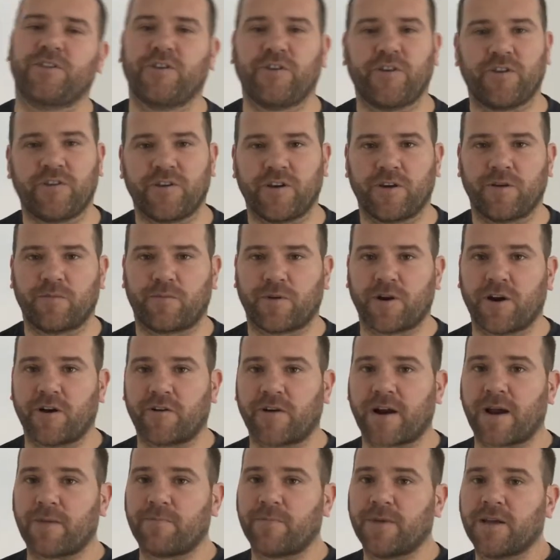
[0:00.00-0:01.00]
New Year
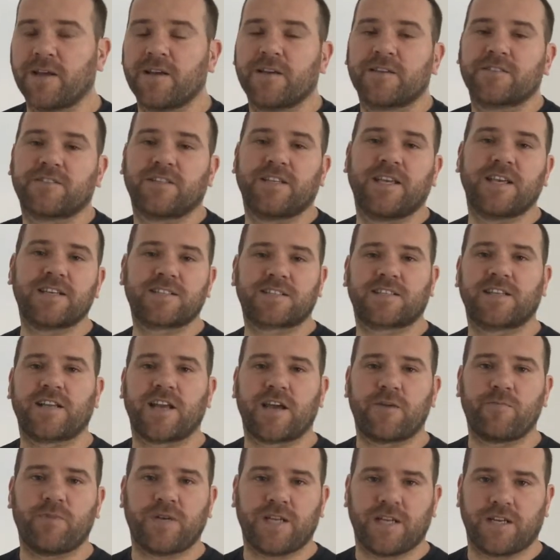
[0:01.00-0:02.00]
program. So
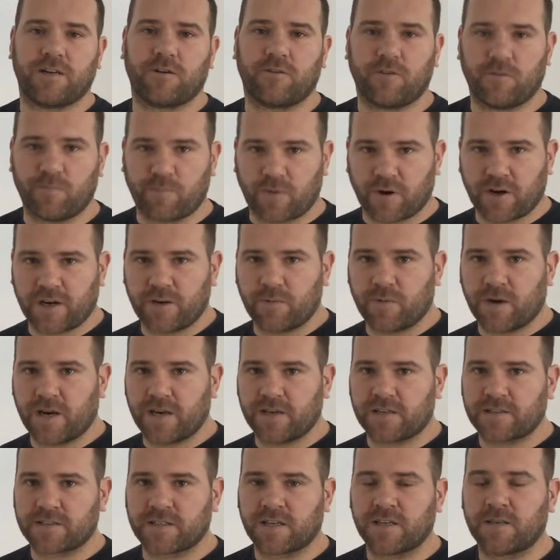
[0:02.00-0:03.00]
yesterday we did a little body
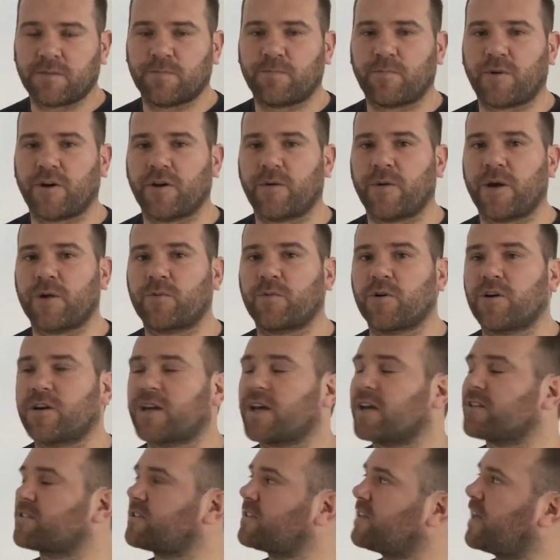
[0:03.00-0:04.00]
weight
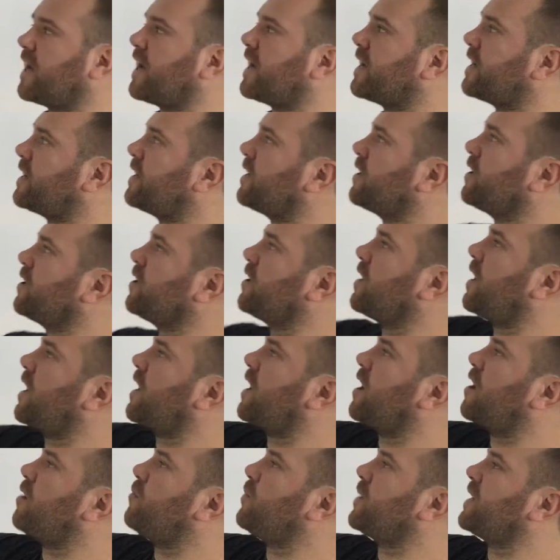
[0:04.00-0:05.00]
workout. Today
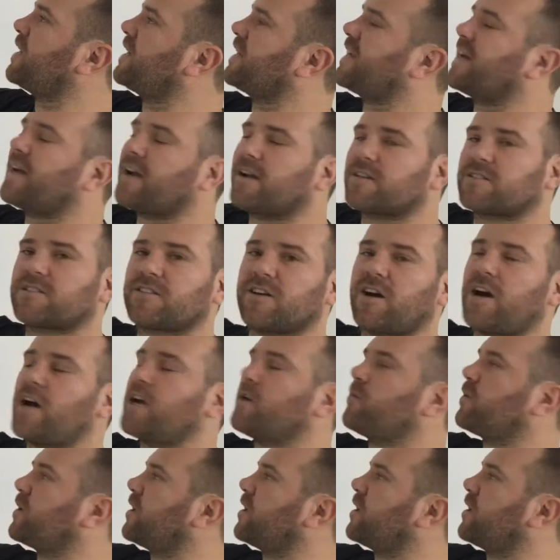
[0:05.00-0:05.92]
we're going to get outside, we're